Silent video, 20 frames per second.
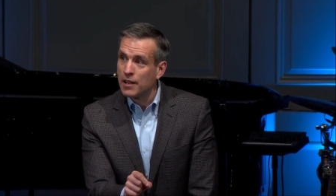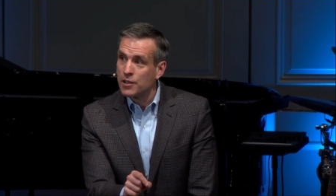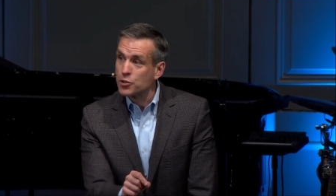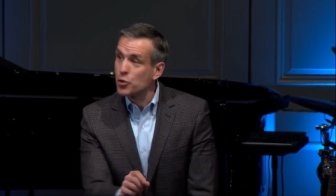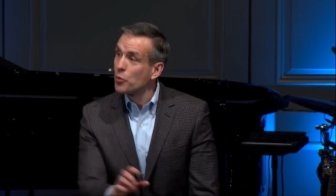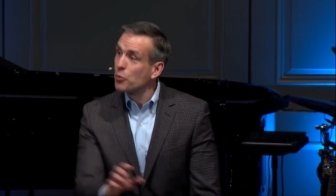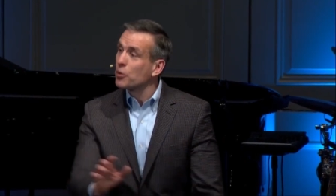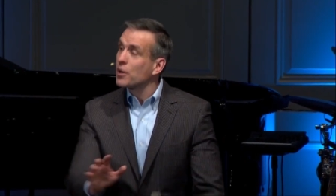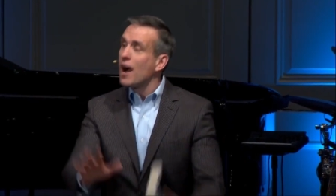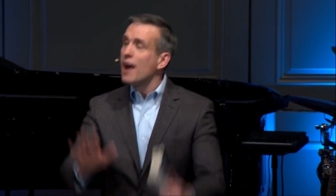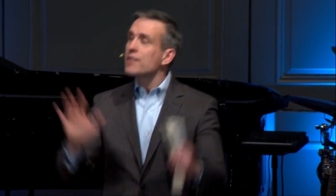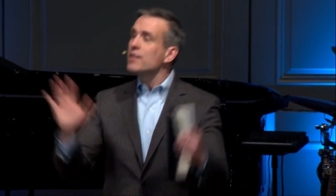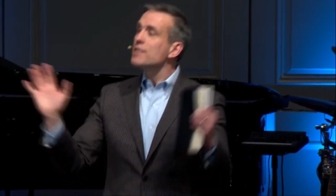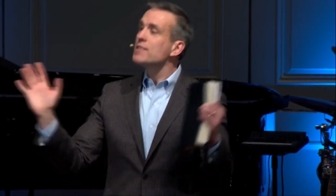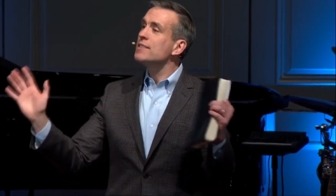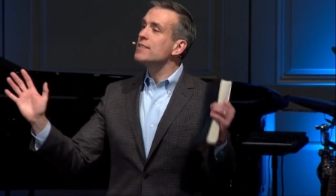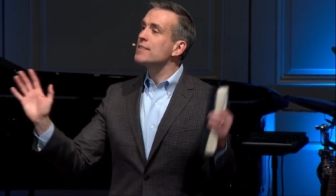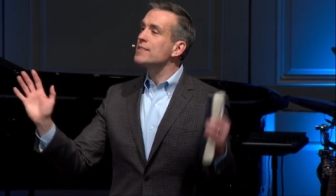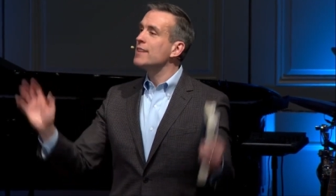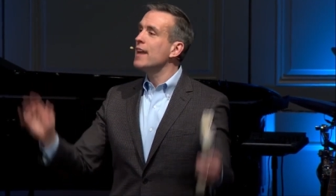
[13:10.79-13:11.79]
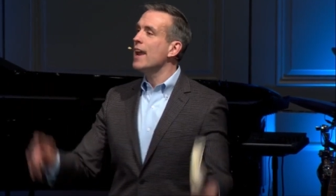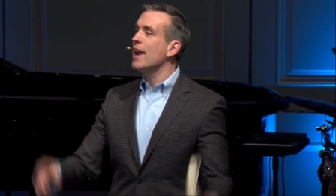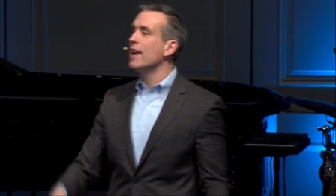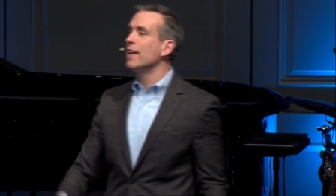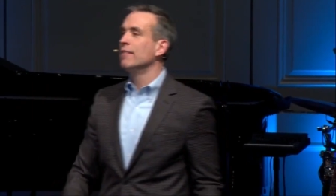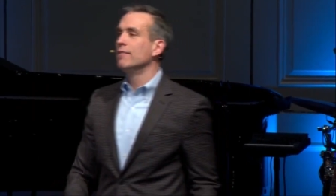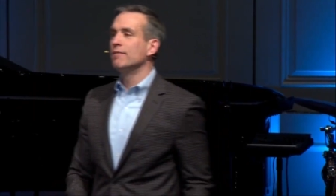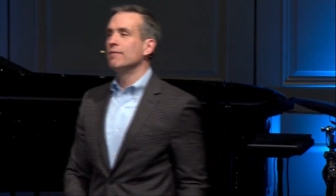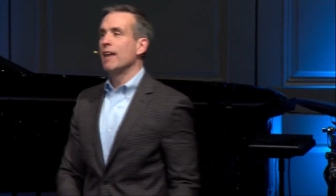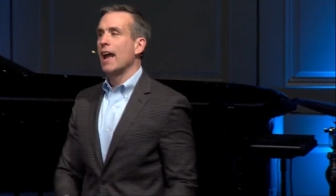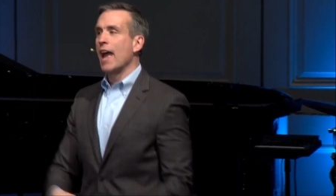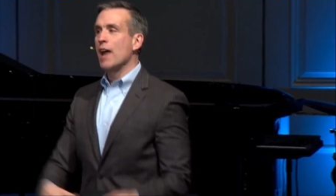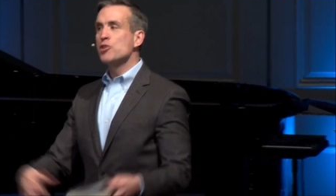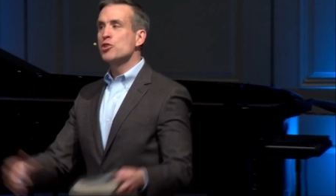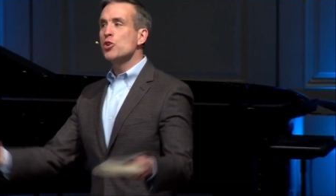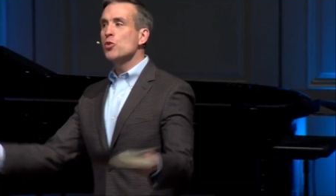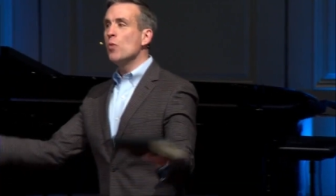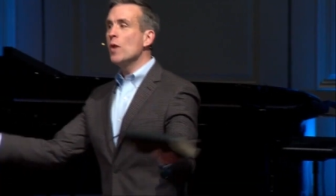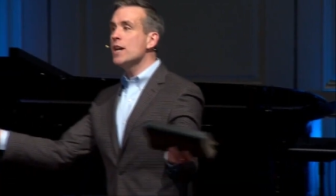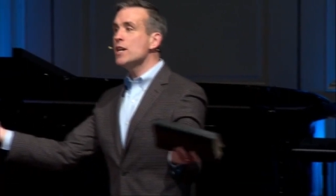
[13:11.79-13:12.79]
So God doesn't say,
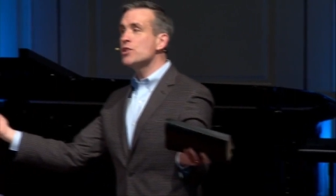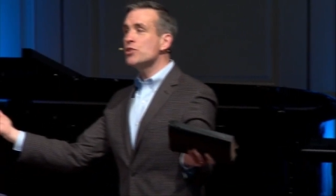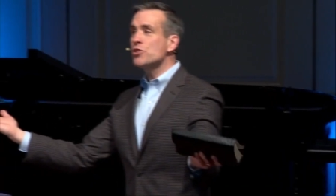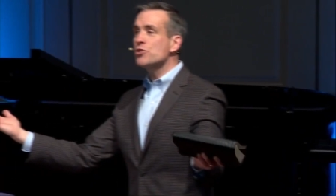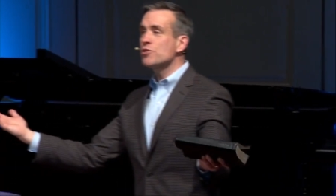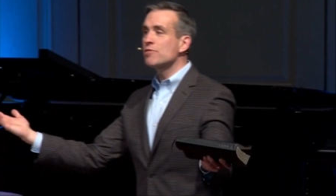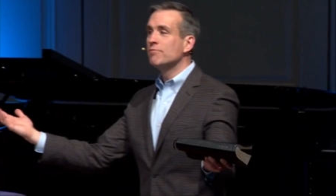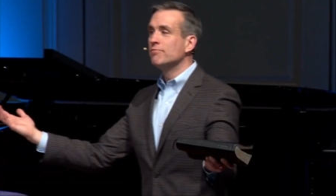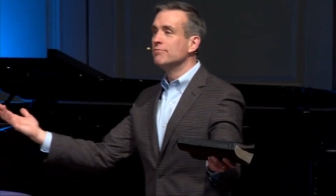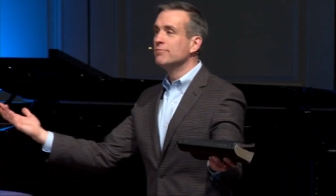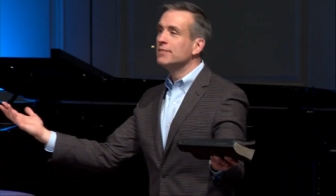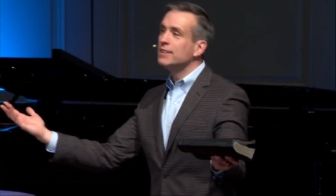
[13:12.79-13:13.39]
as you wish,